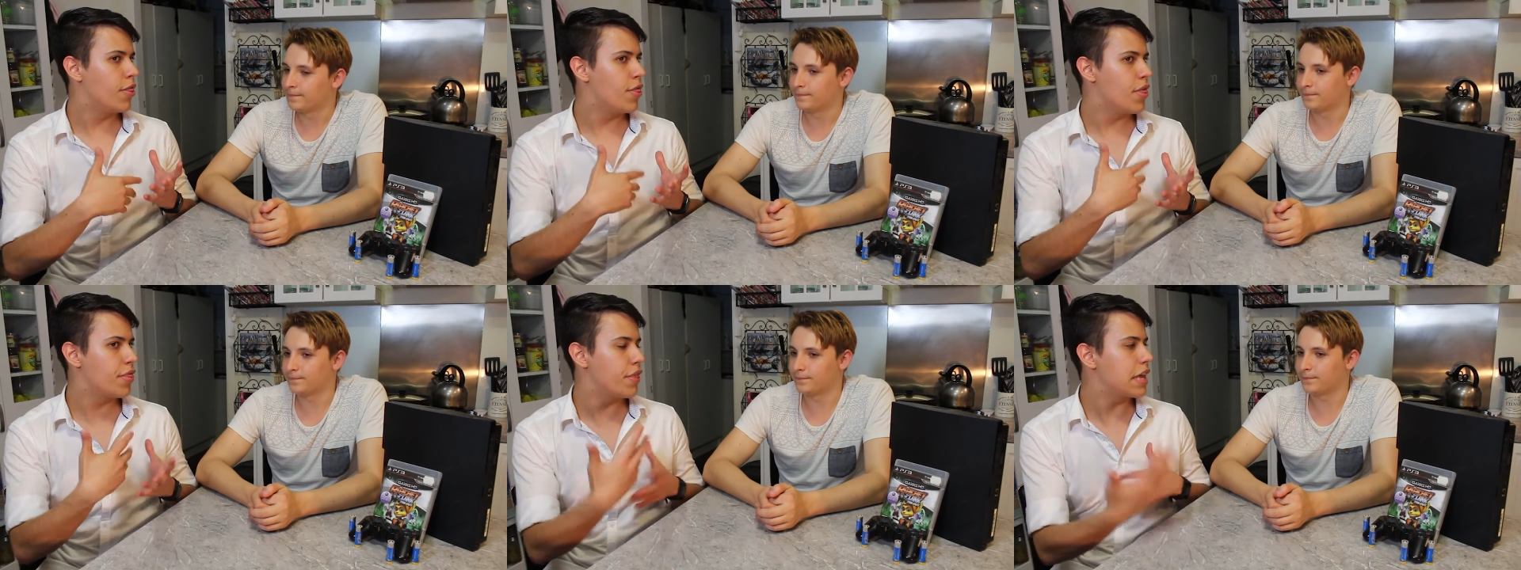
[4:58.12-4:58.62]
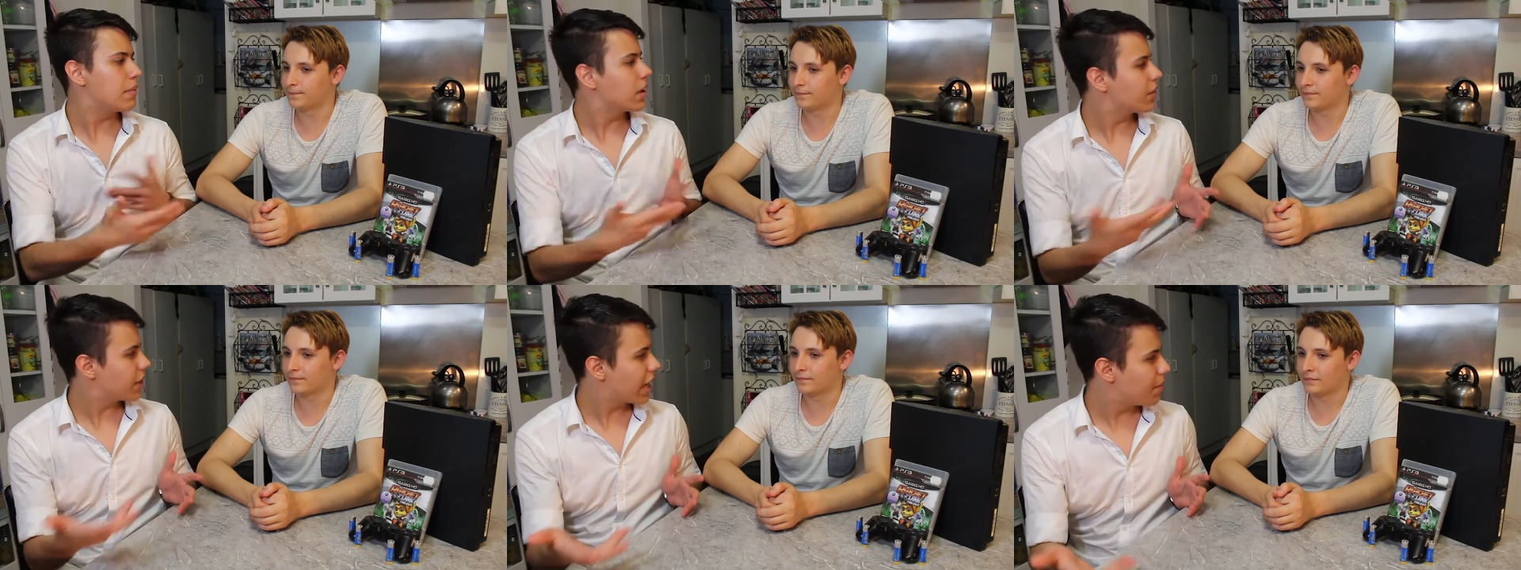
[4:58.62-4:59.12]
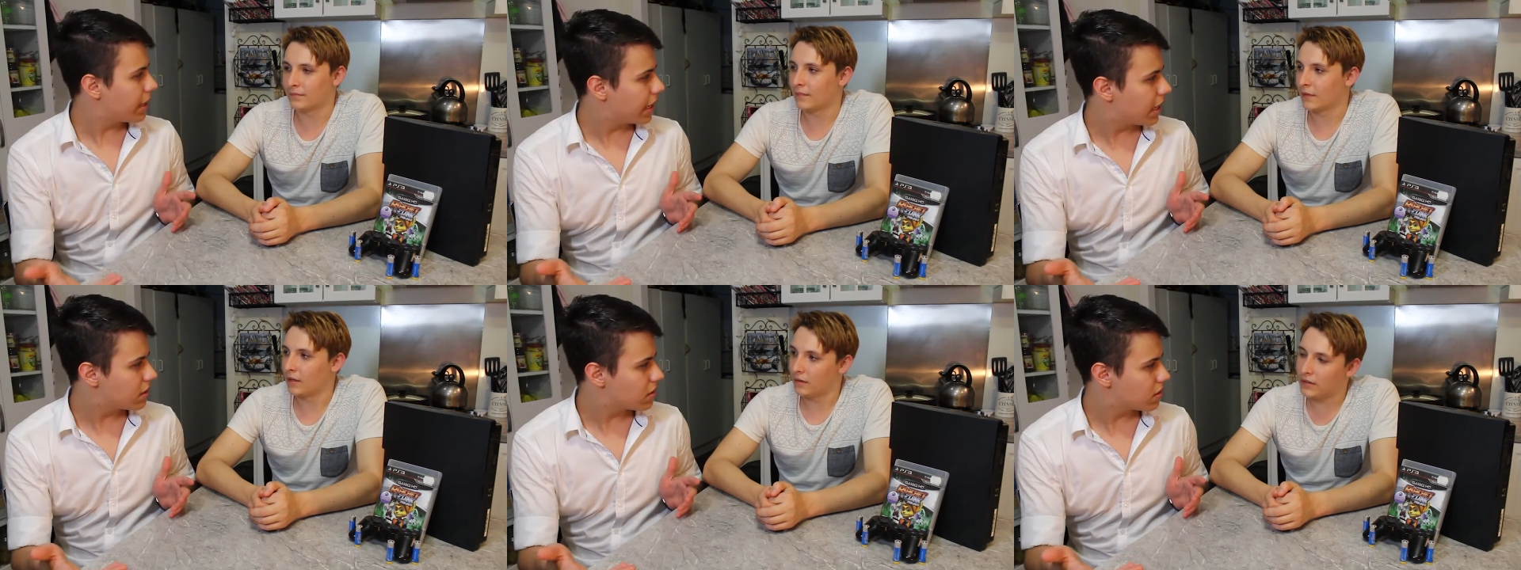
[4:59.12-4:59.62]
Speaker 1: the theming of the game, I
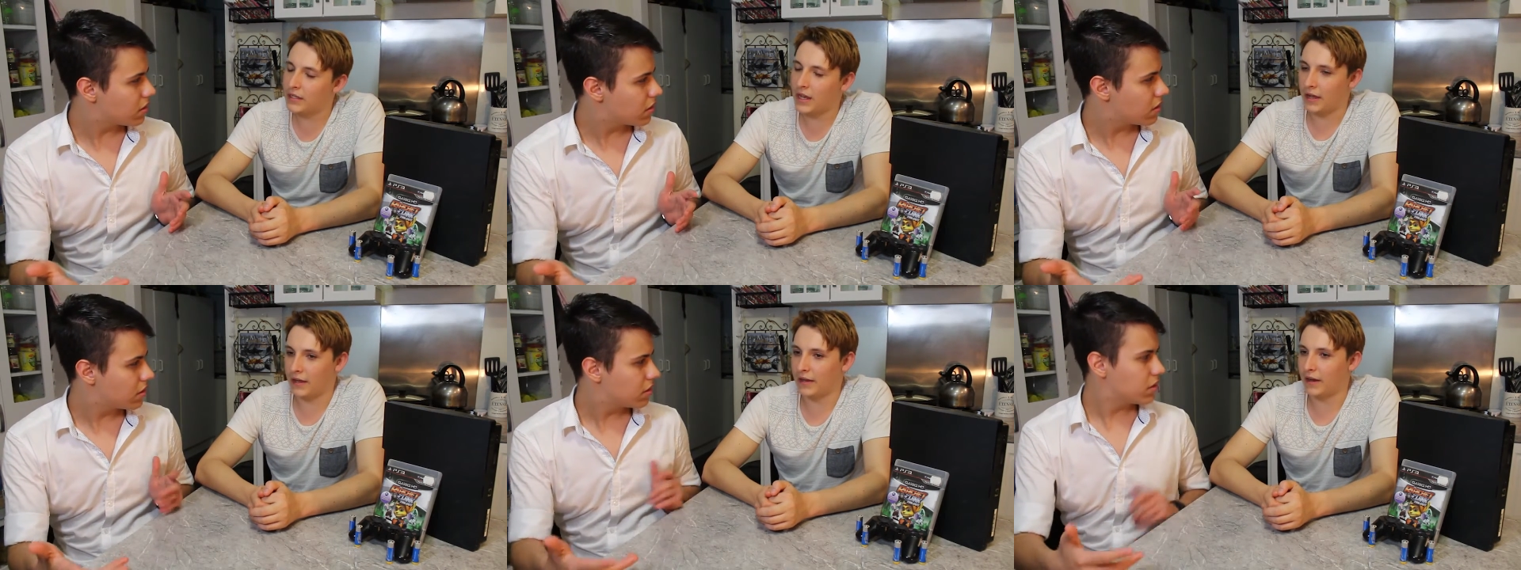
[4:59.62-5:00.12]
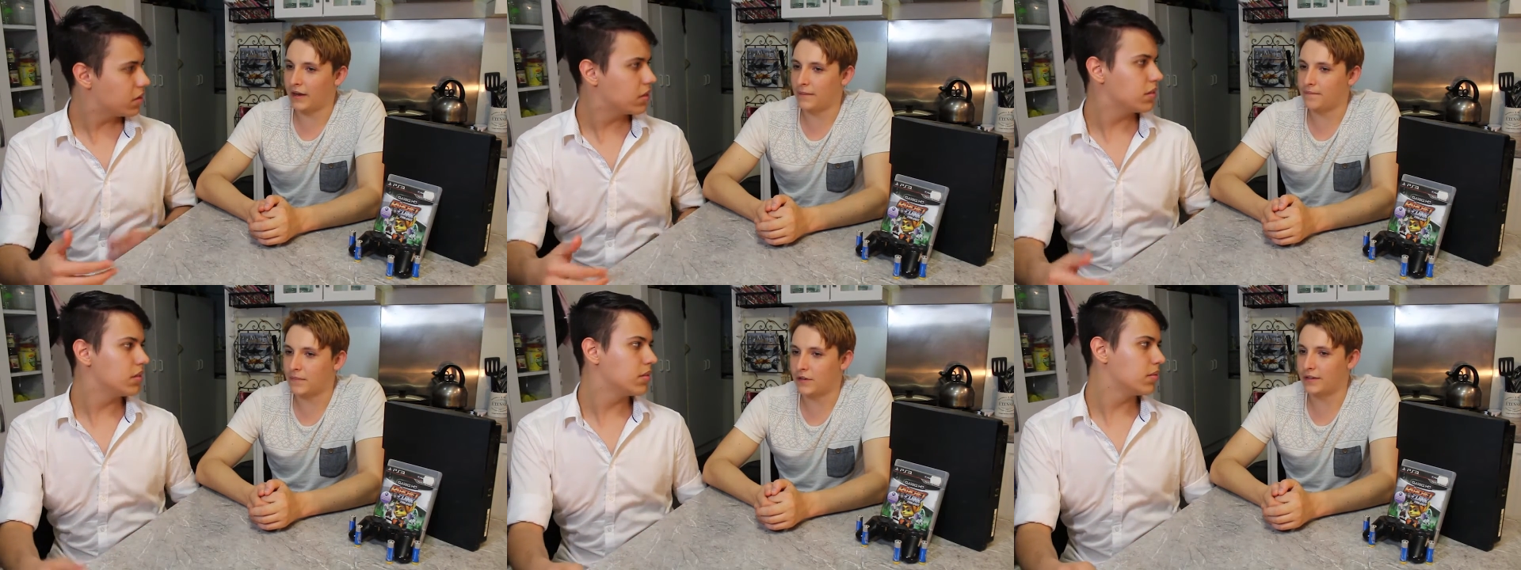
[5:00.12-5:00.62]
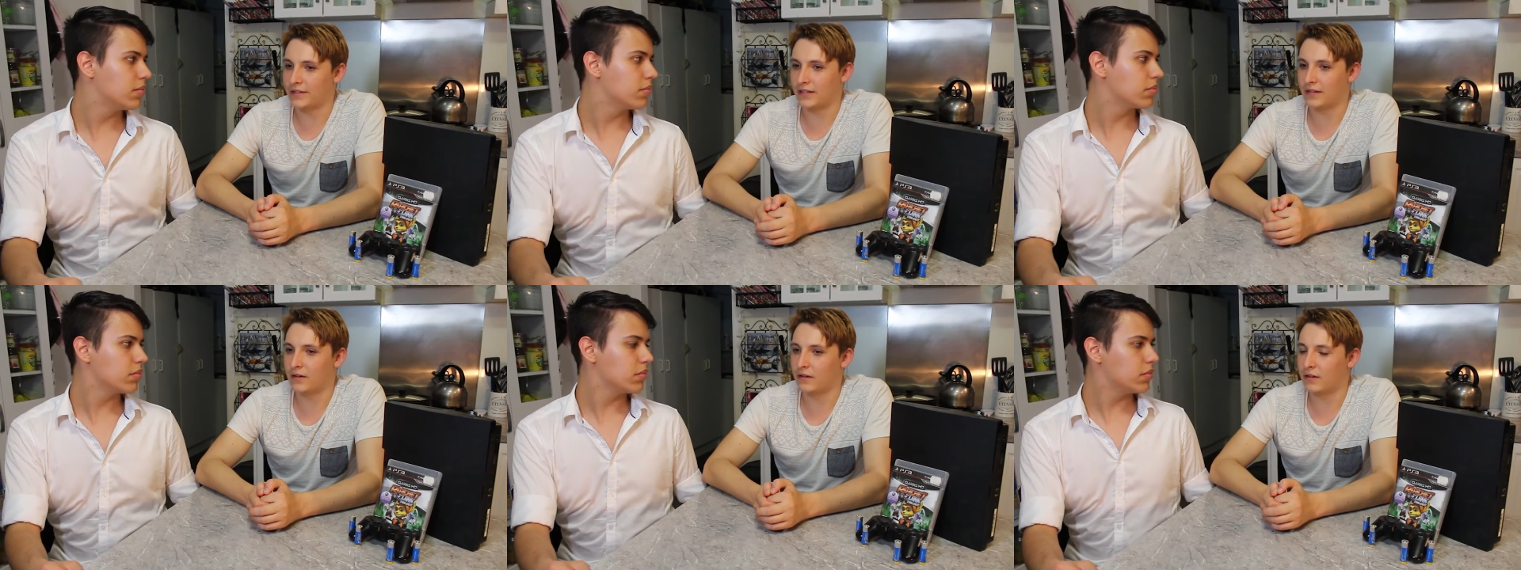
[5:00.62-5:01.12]
guess.
Speaker 2: Yeah, yeah, yeah. Because
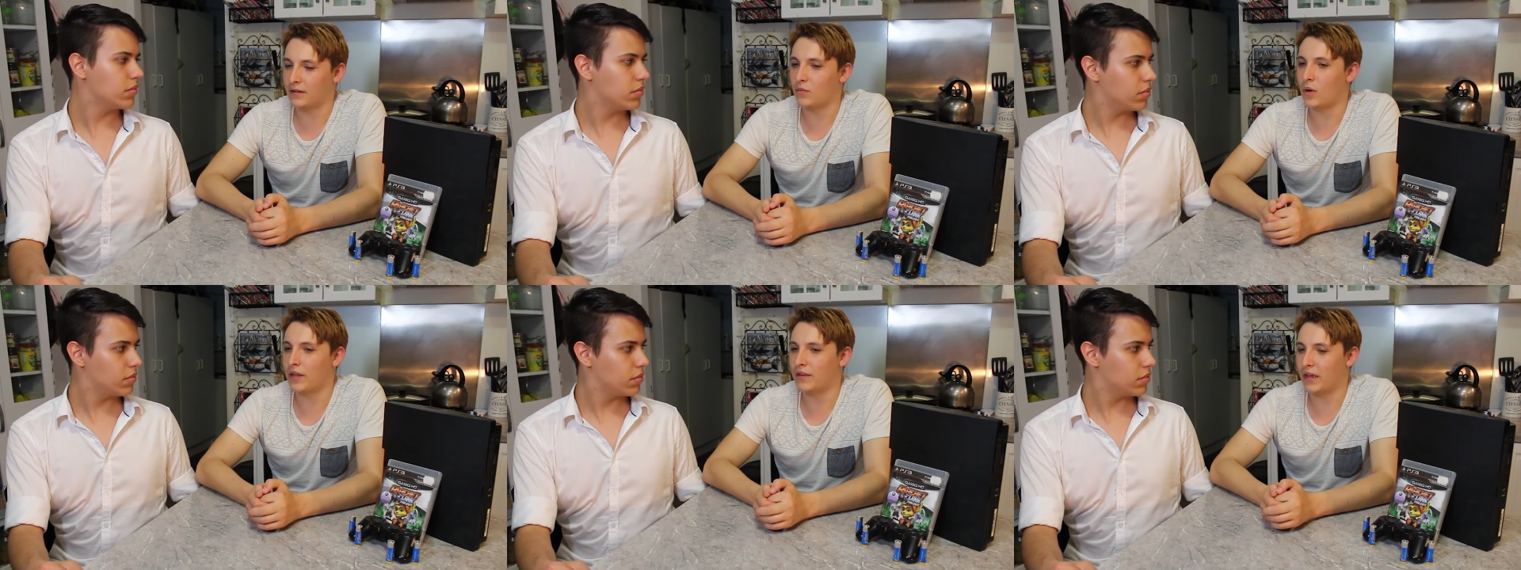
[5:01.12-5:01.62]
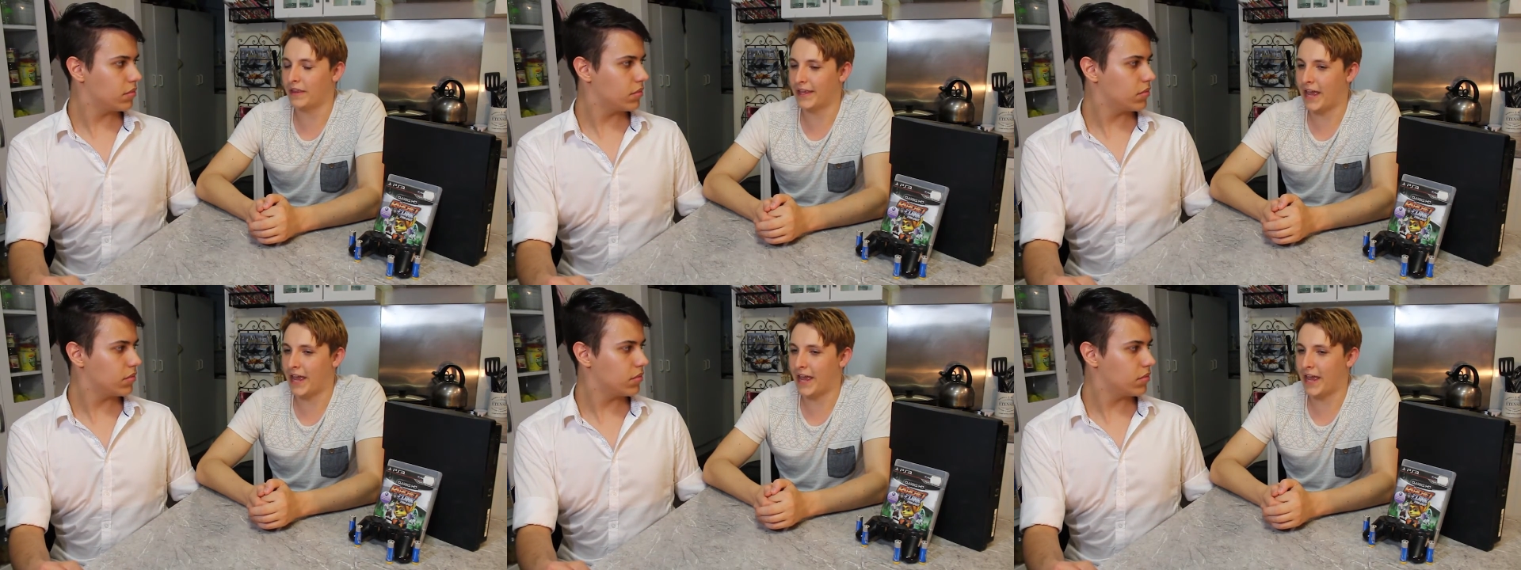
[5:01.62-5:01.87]
the, the one of the other